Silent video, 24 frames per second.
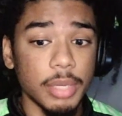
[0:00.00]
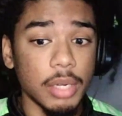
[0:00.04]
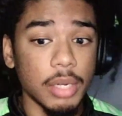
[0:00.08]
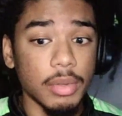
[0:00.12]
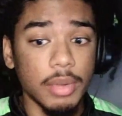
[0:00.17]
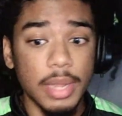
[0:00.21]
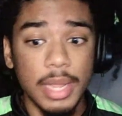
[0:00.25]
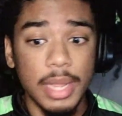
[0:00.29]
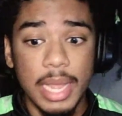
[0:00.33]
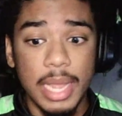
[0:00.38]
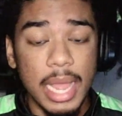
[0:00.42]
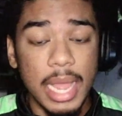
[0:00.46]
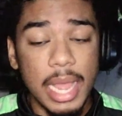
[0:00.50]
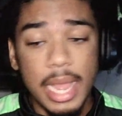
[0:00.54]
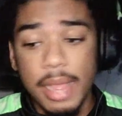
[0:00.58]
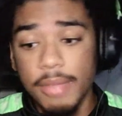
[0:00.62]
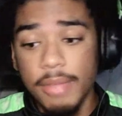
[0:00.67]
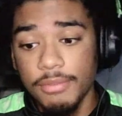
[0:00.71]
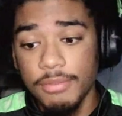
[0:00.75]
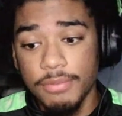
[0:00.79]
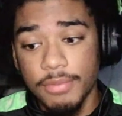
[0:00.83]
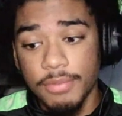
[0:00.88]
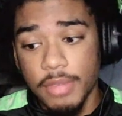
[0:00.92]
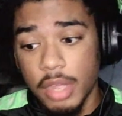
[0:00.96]
Like, I've
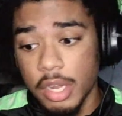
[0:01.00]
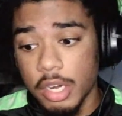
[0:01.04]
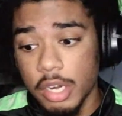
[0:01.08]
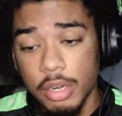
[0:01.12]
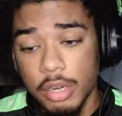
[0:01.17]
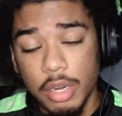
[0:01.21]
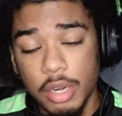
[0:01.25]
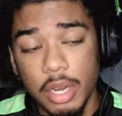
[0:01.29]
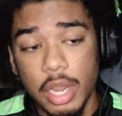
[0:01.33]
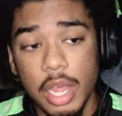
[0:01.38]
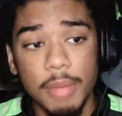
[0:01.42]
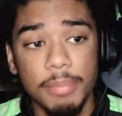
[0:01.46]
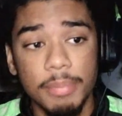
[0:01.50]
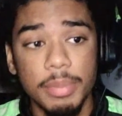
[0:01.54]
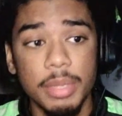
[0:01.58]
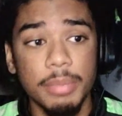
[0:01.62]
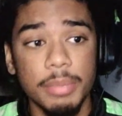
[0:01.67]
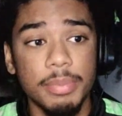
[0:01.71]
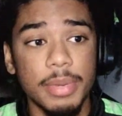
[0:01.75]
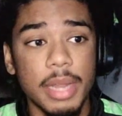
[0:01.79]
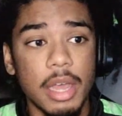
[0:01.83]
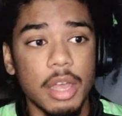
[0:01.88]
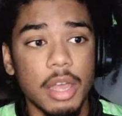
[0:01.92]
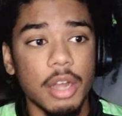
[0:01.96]
cut out a lot of people
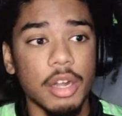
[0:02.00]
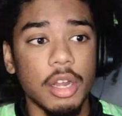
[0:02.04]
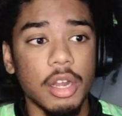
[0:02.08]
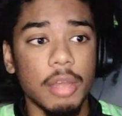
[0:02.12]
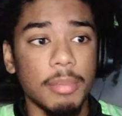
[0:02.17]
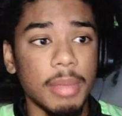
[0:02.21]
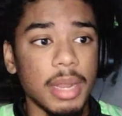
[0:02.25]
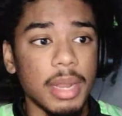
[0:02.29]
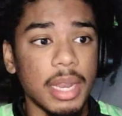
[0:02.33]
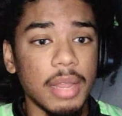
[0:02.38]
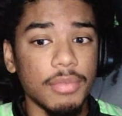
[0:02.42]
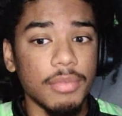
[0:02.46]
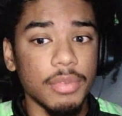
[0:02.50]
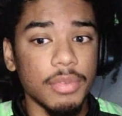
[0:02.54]
that are on my level.